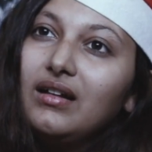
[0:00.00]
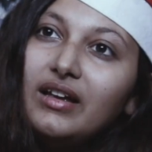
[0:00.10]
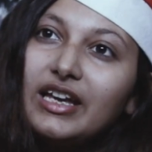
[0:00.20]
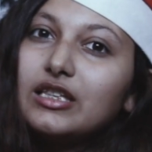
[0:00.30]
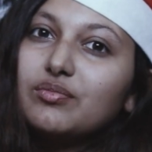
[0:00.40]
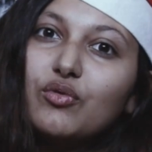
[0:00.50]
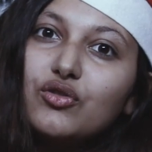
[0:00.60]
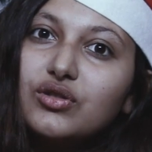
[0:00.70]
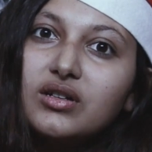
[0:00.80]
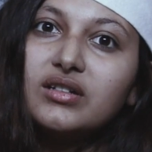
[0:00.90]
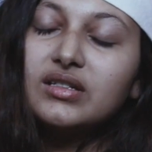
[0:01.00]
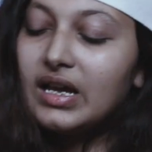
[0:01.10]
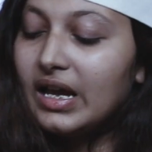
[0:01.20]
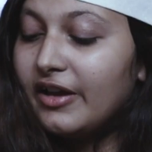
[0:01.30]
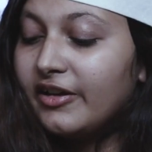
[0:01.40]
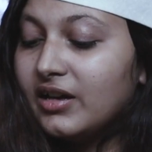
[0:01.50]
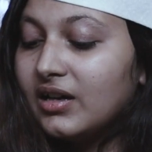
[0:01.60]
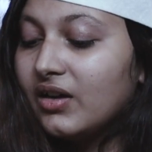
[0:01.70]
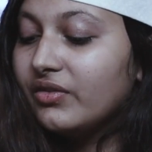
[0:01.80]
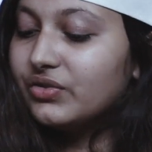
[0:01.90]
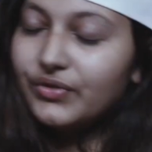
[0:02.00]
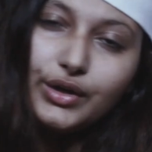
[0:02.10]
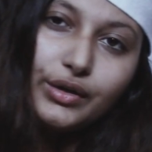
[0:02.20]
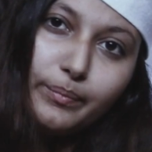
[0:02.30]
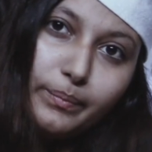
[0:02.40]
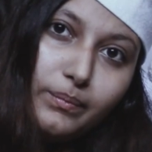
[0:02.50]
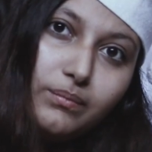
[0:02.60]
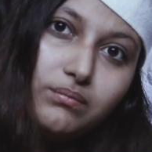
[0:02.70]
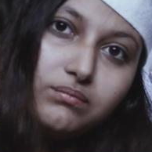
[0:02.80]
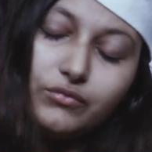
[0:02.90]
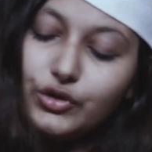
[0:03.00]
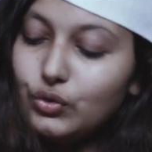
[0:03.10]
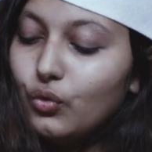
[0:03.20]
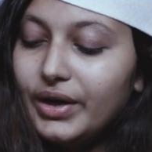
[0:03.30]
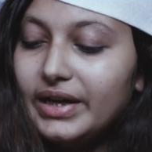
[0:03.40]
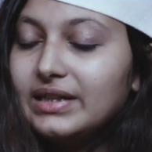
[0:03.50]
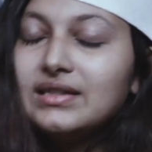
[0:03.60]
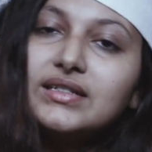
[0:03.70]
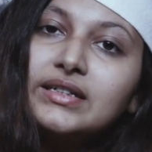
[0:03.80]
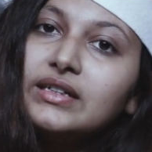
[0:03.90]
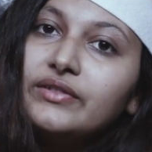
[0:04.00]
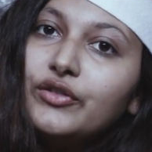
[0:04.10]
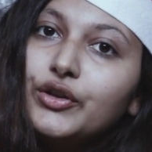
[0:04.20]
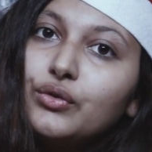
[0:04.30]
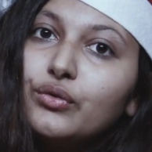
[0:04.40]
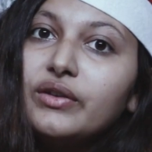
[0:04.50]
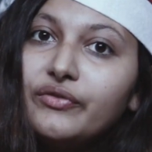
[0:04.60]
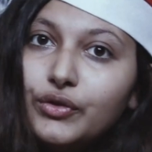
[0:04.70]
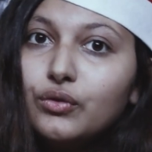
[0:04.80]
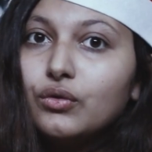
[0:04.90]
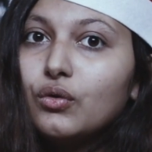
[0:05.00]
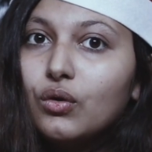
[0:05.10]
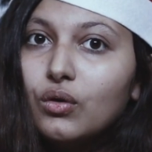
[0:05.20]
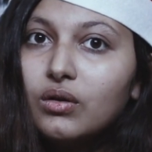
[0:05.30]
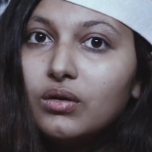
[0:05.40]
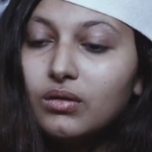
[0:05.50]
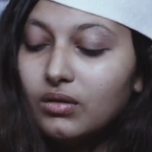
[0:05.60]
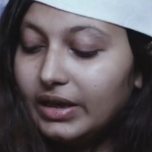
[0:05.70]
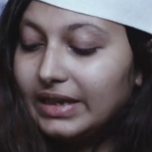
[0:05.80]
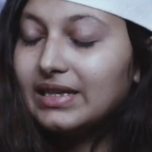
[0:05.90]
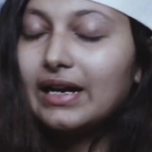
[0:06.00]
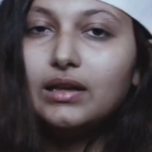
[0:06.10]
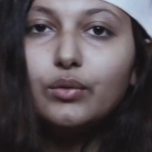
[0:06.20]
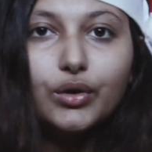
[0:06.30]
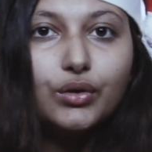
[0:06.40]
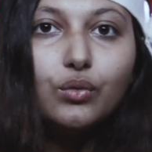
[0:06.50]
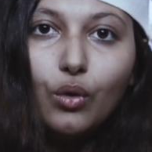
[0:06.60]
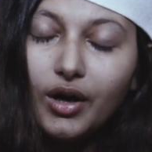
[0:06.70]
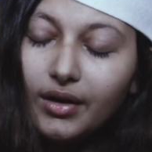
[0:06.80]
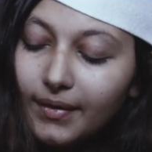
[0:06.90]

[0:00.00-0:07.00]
exposures. Curves will do it instantly for you if you know exactly what you want.